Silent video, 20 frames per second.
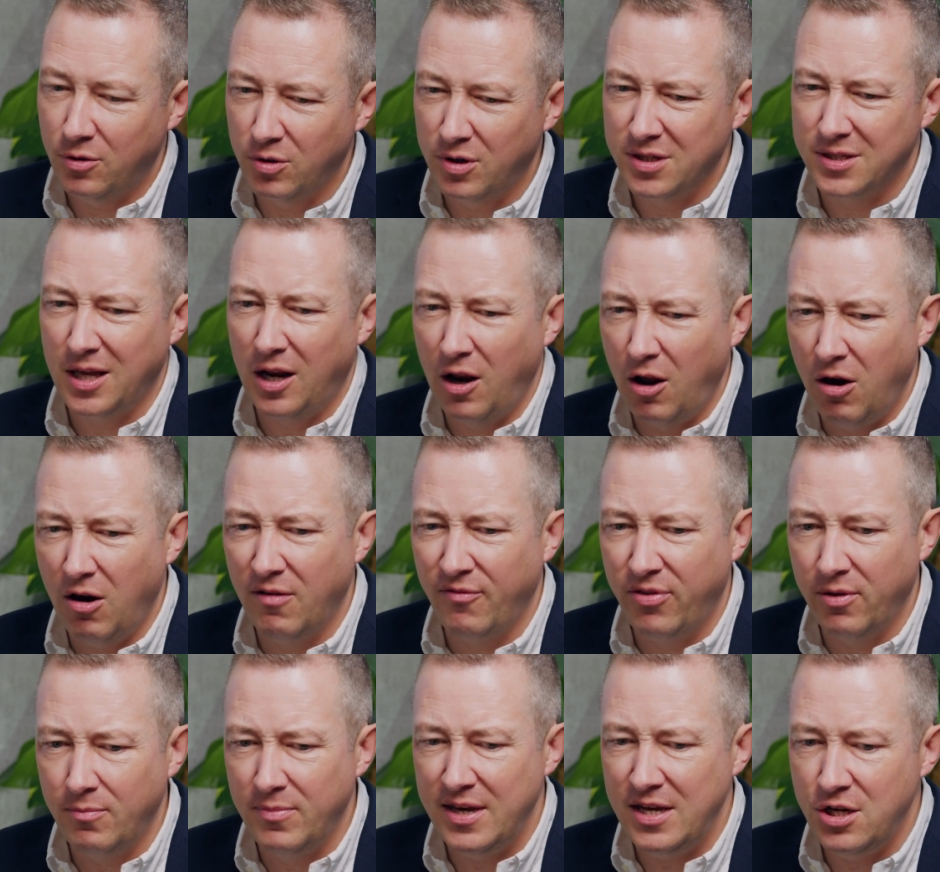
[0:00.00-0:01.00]
because a lot of
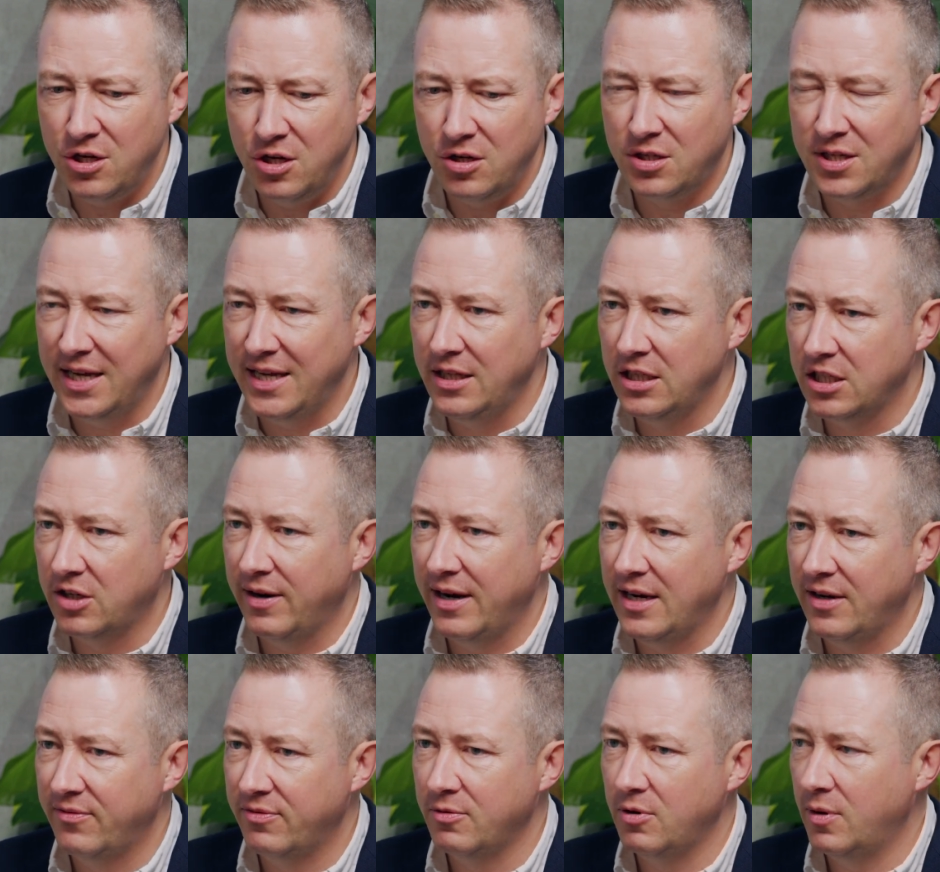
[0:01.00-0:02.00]
them need you to integrate
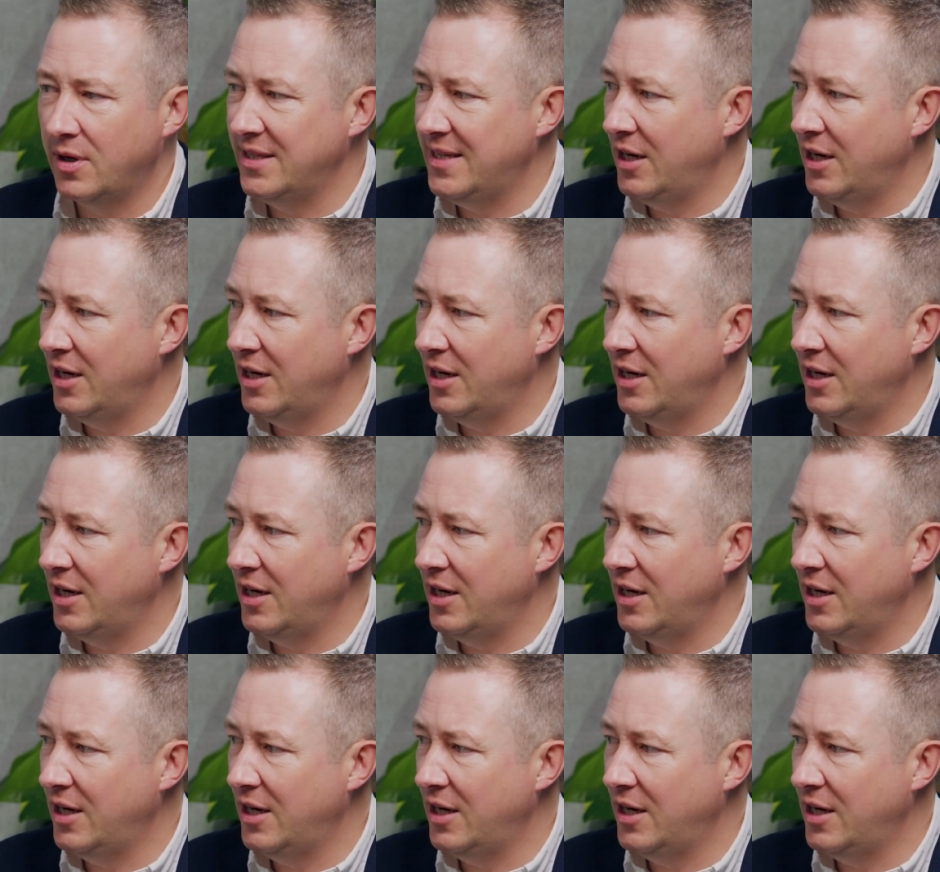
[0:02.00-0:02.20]
in from quite a